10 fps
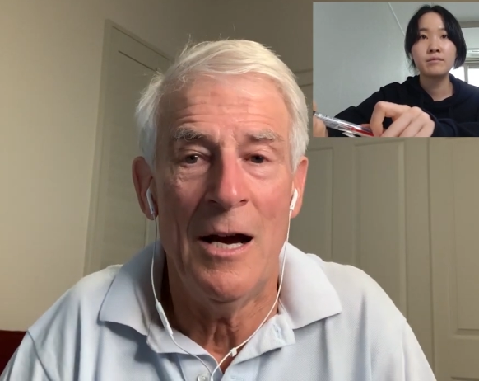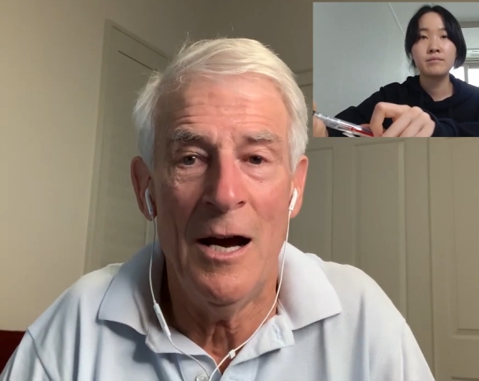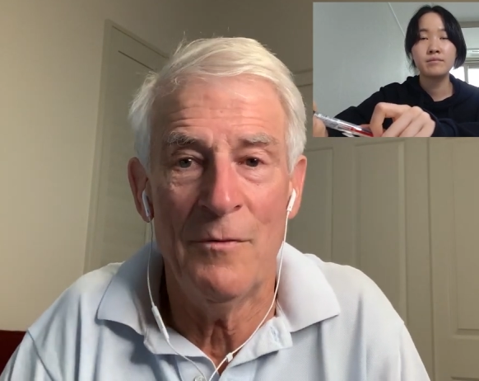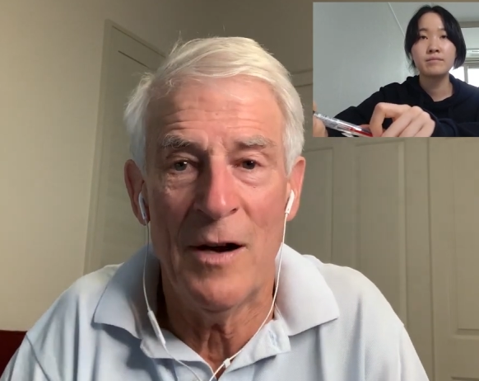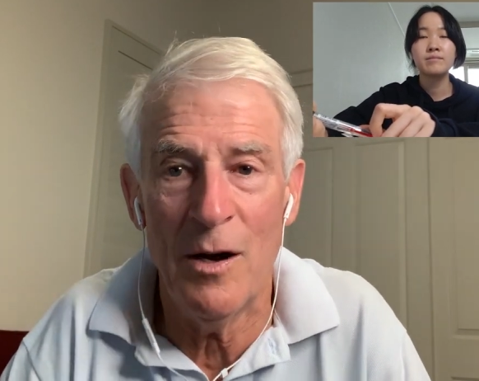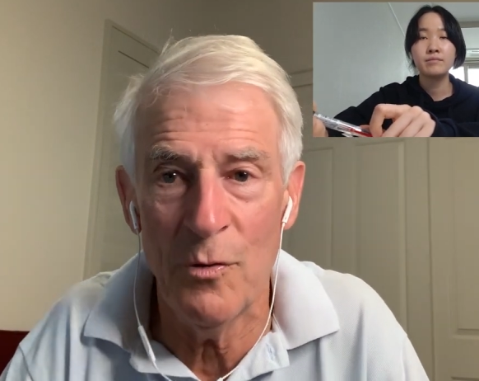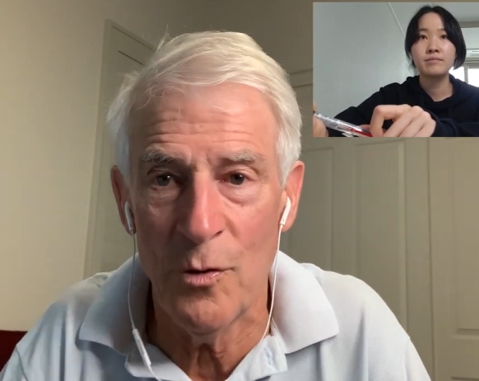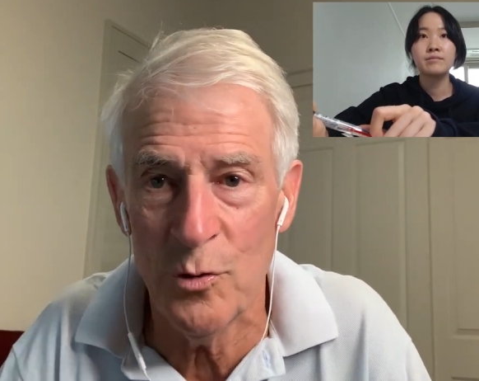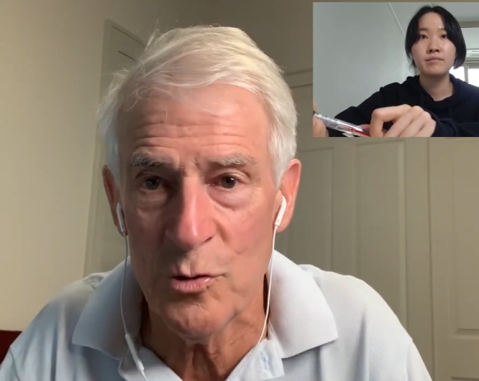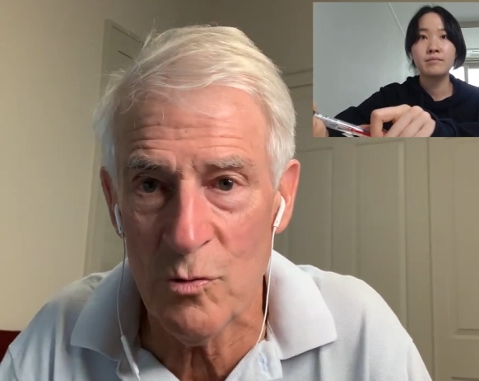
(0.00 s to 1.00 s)
Speaker 1: of how
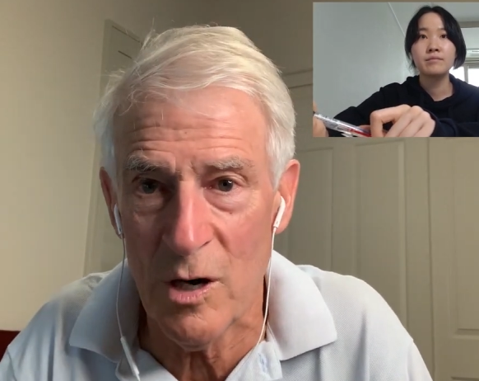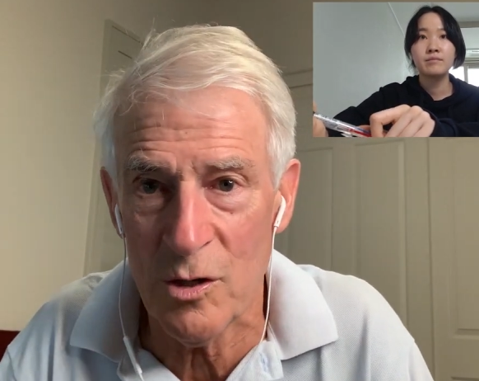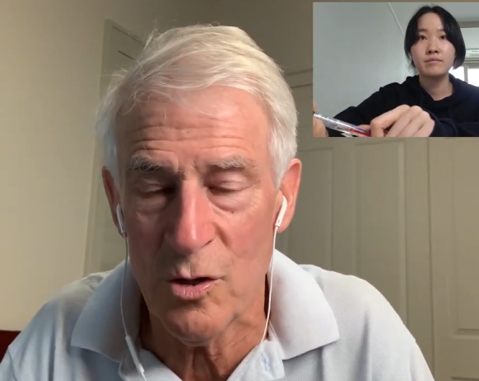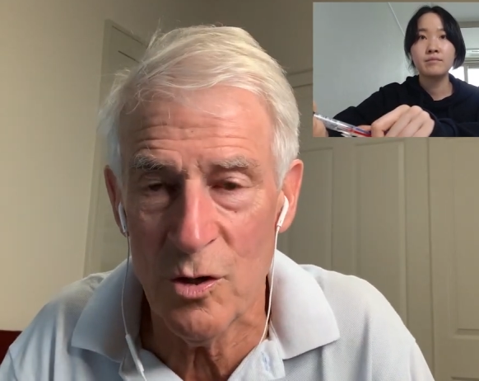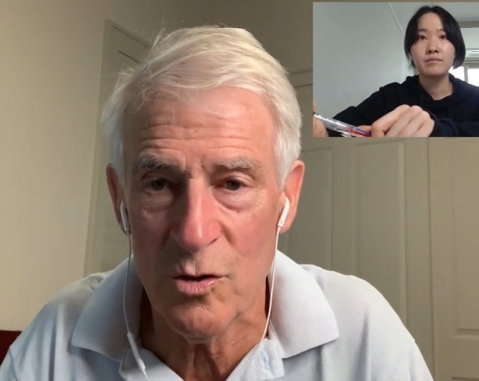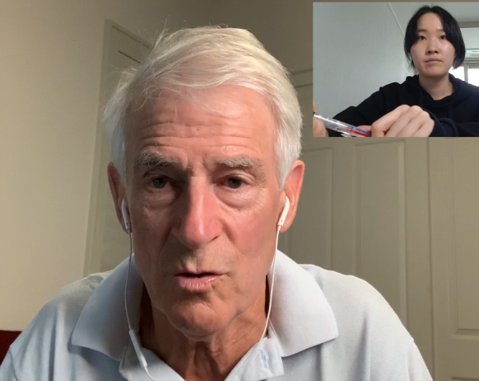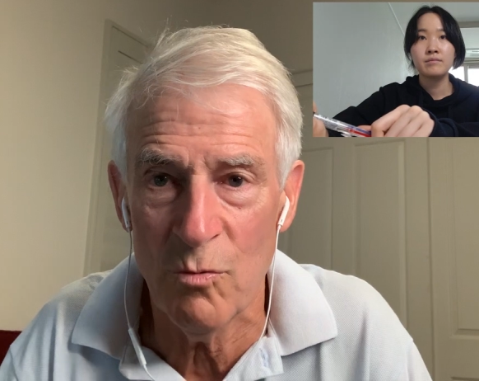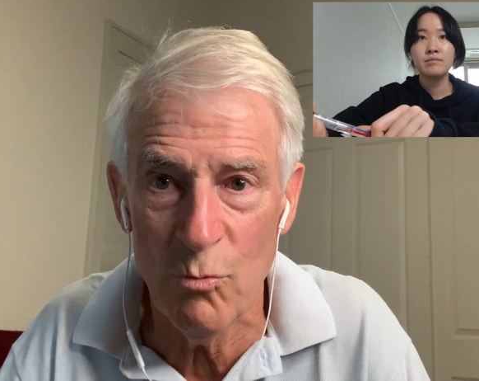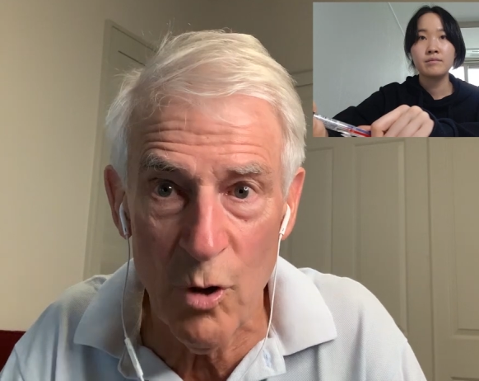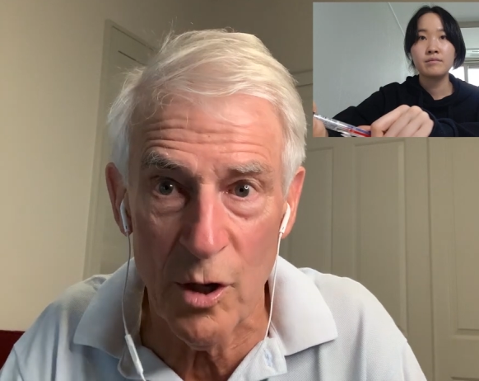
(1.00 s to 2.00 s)
those
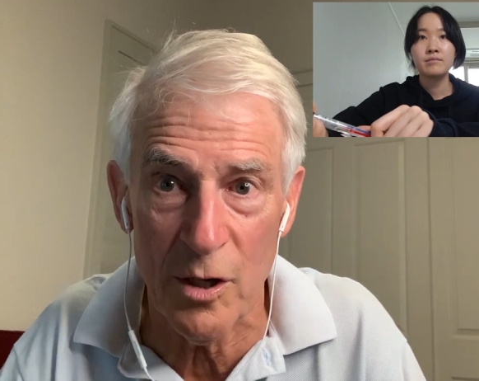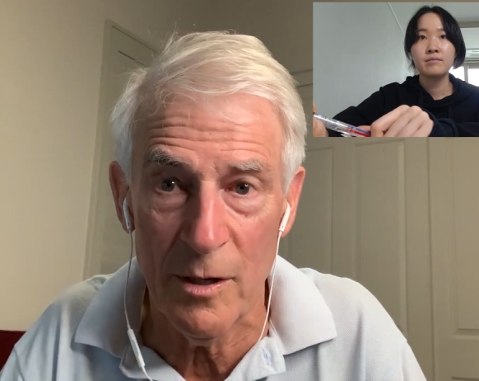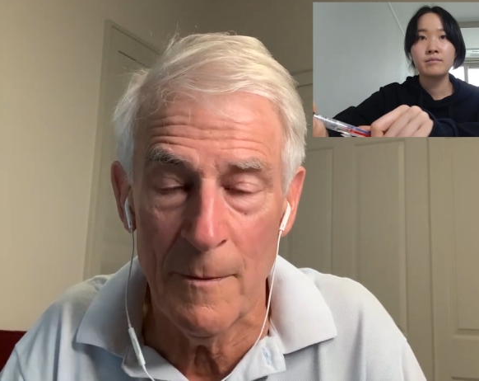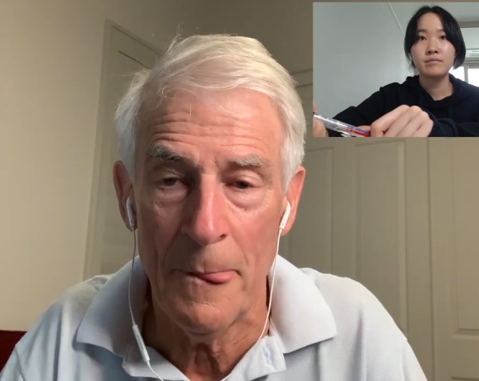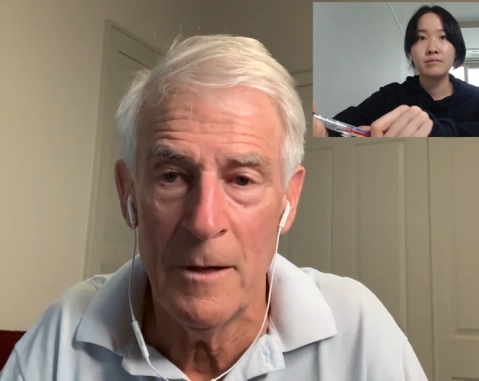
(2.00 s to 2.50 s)
structures work